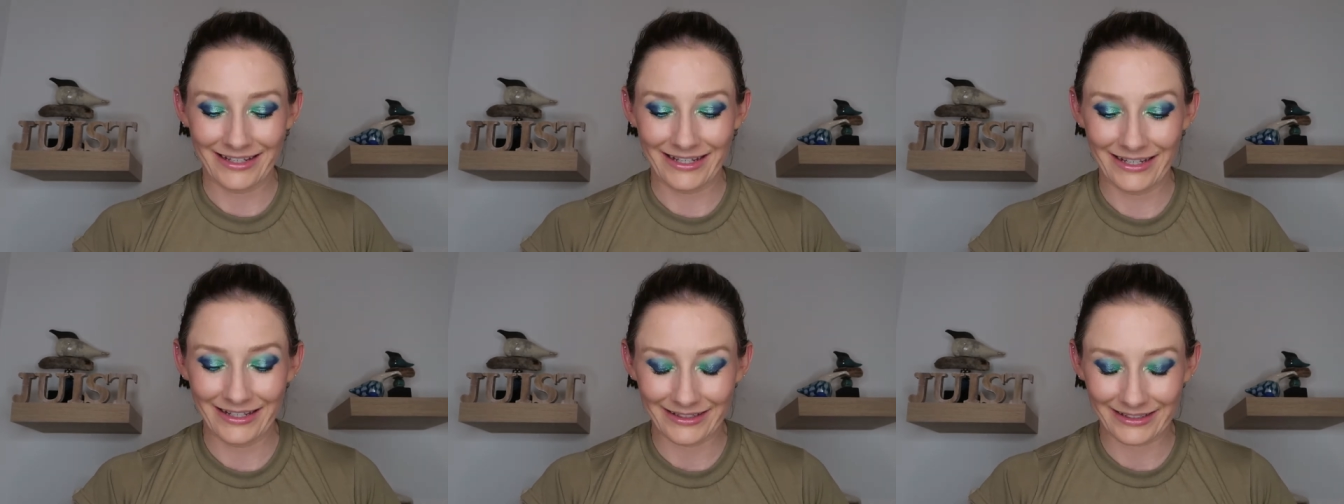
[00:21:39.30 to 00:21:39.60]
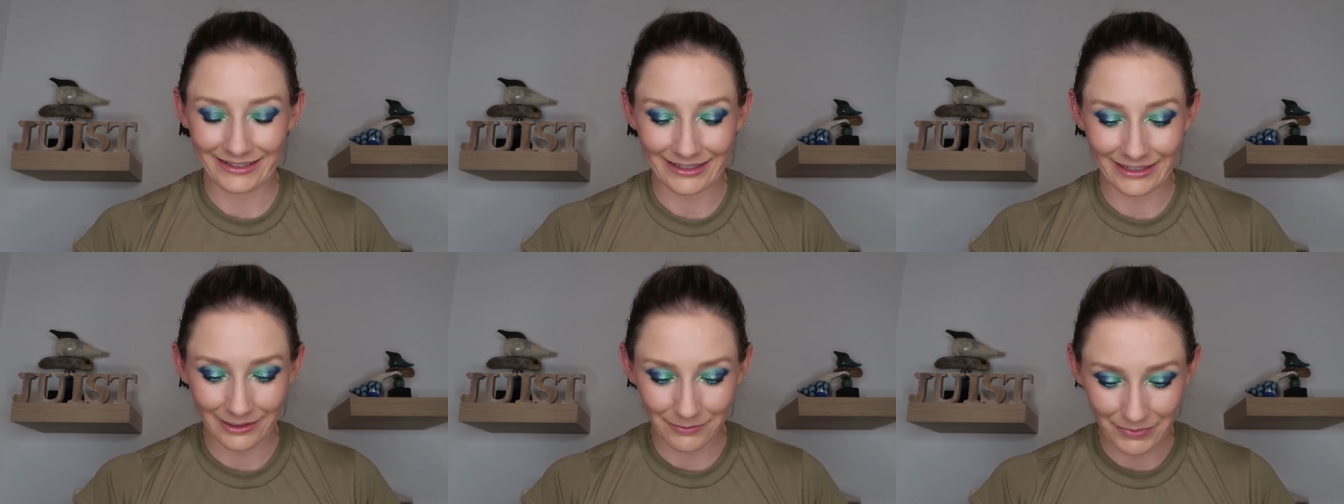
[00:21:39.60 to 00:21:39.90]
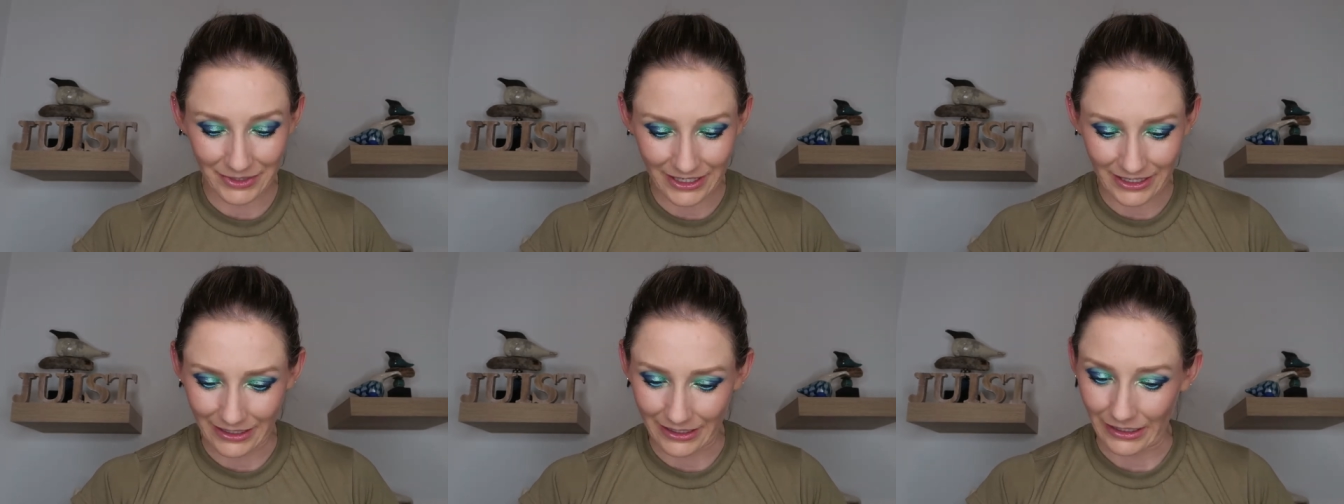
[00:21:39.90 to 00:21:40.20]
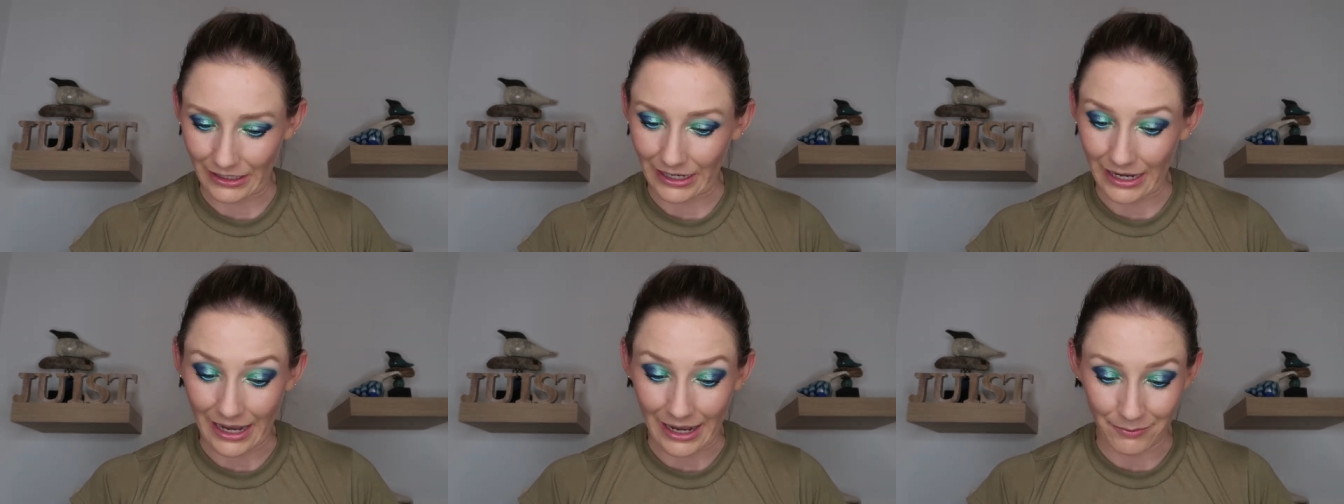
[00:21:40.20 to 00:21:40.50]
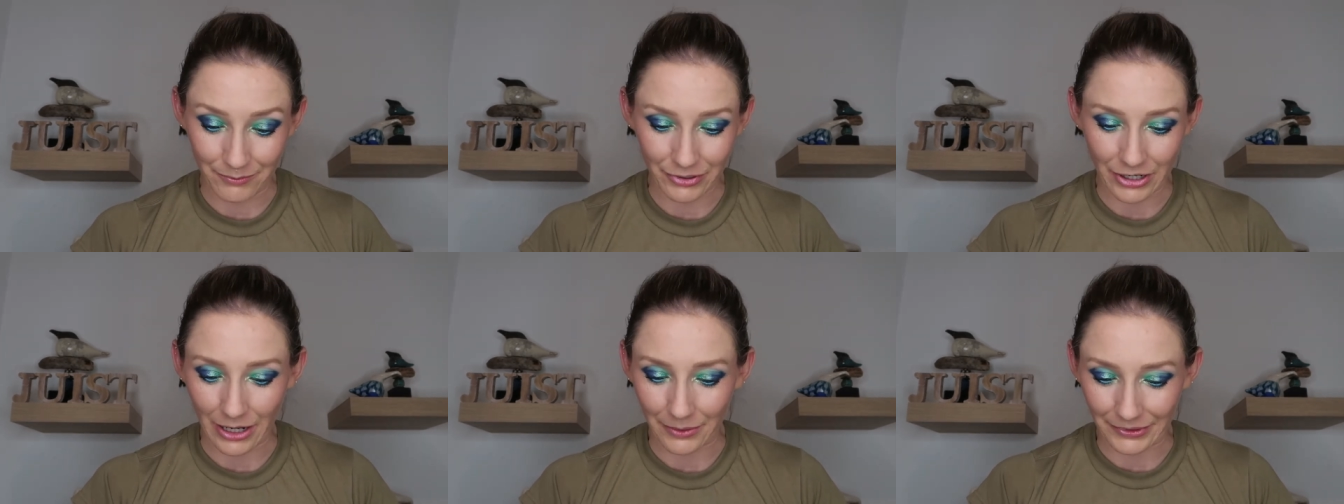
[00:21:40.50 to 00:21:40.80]
is gonna be,
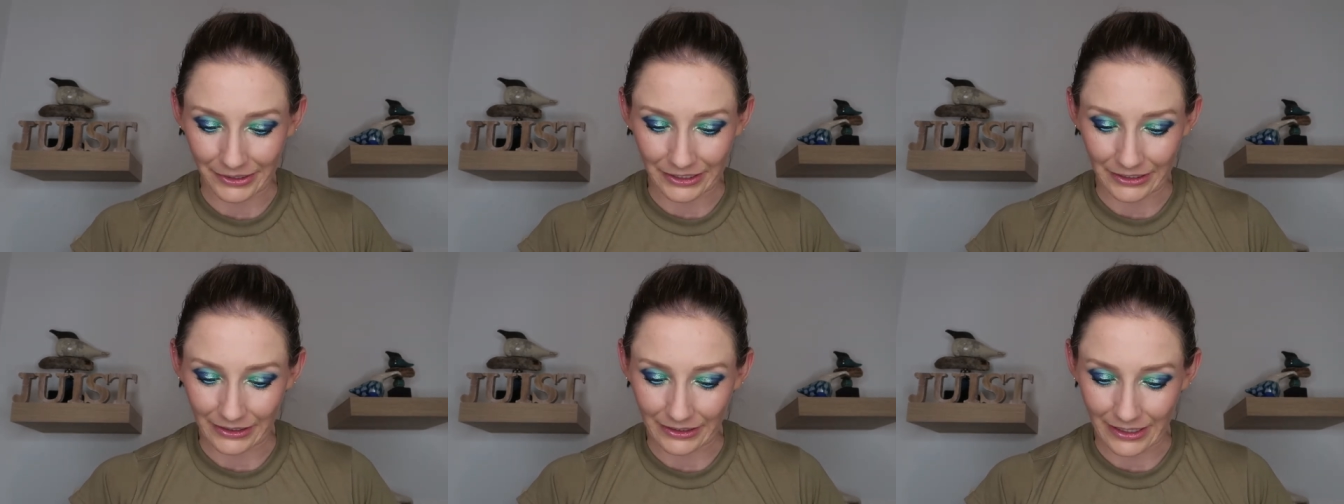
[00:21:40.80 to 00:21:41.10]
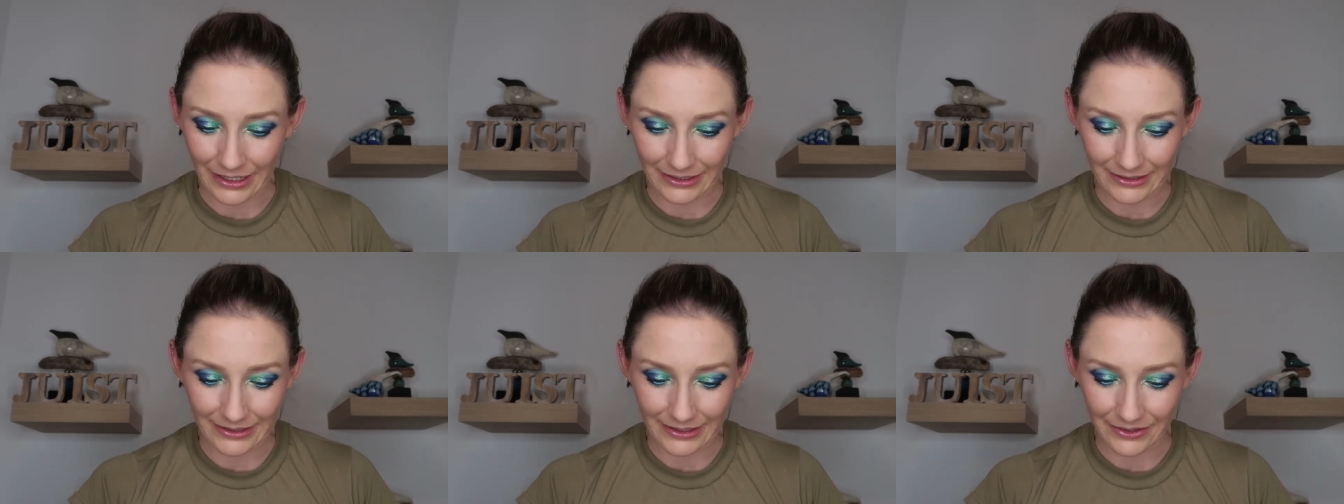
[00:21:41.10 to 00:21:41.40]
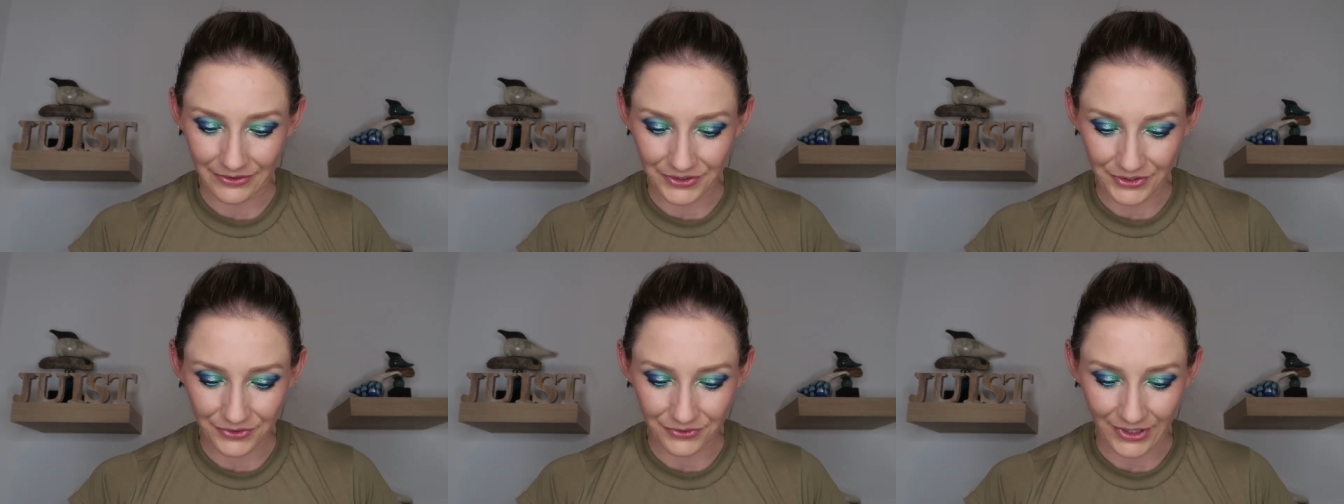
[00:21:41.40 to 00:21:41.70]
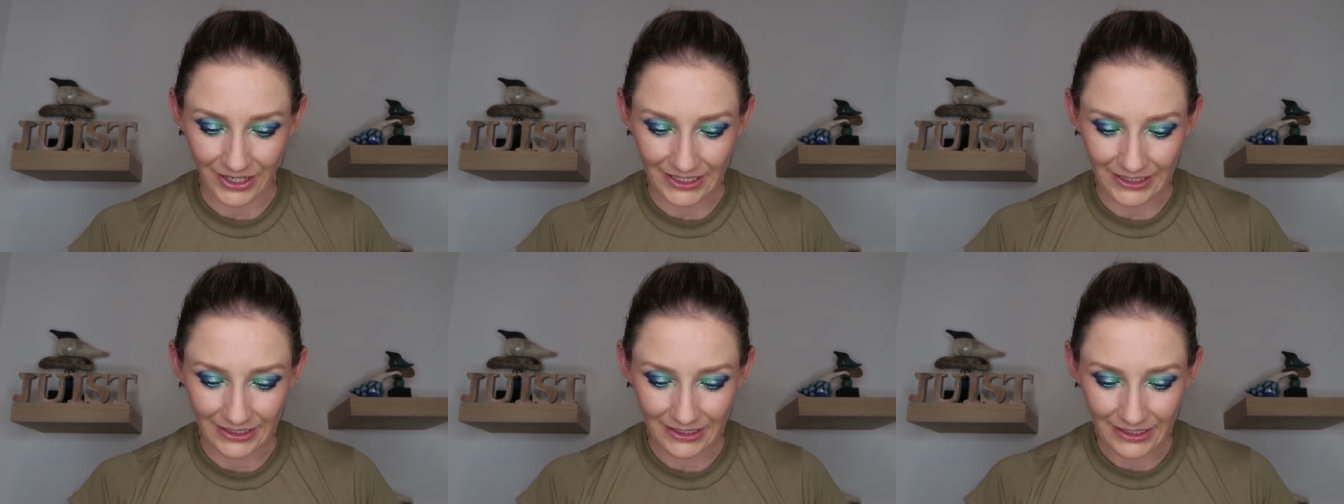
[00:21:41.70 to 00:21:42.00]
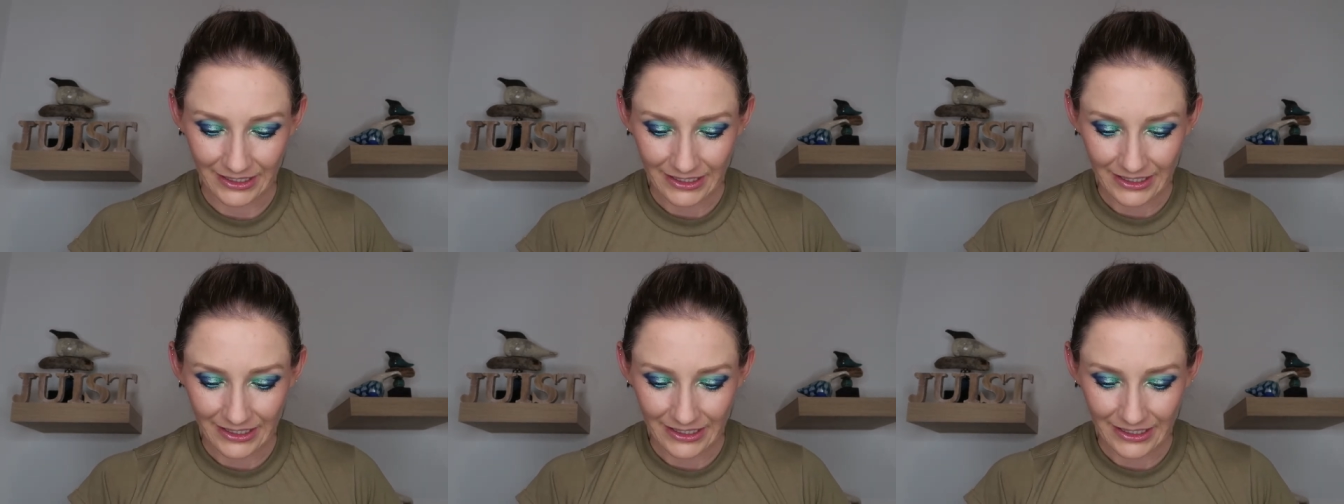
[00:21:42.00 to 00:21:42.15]
I'm probably gonna not say this right.